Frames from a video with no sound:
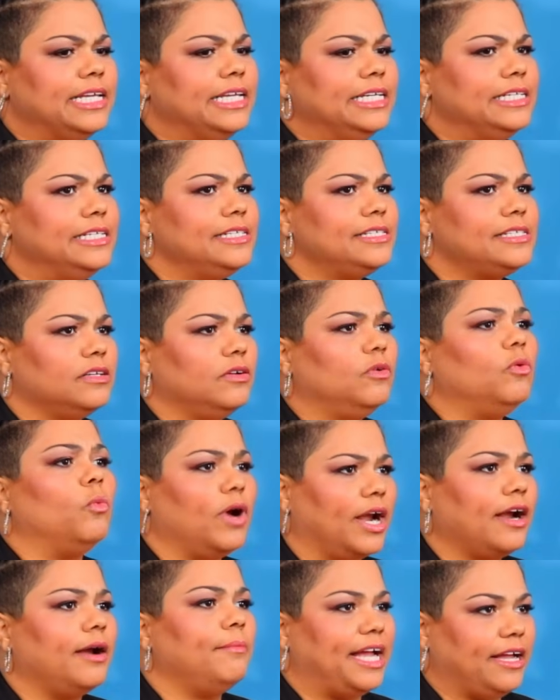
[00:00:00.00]
is
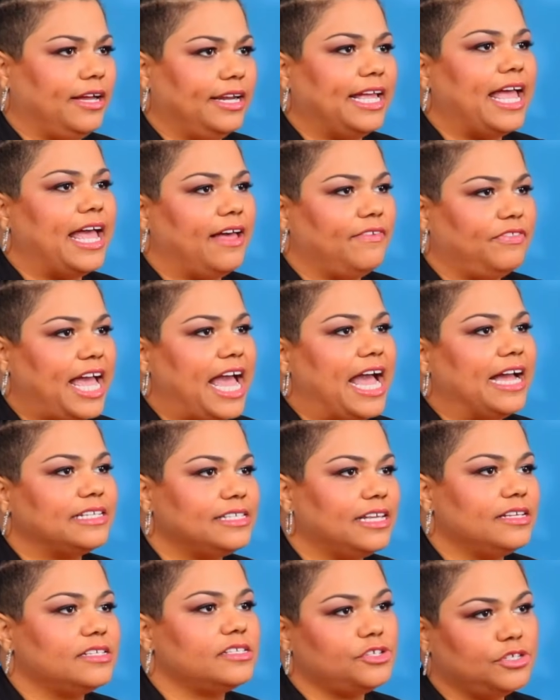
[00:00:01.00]
where am I going to have the
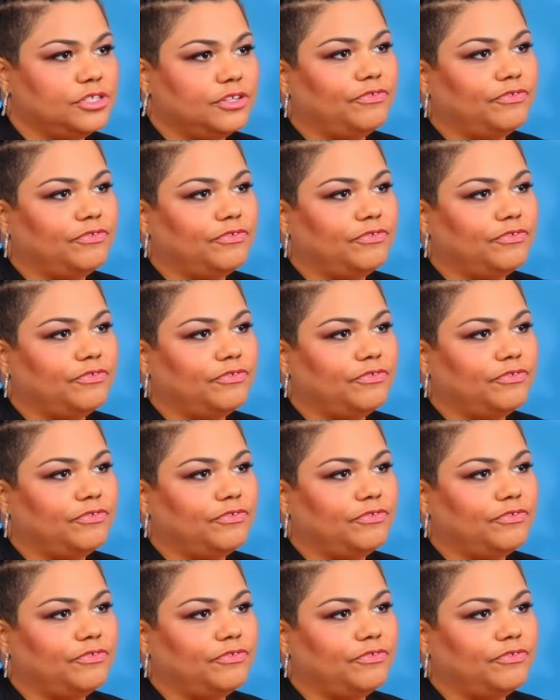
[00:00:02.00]
access to the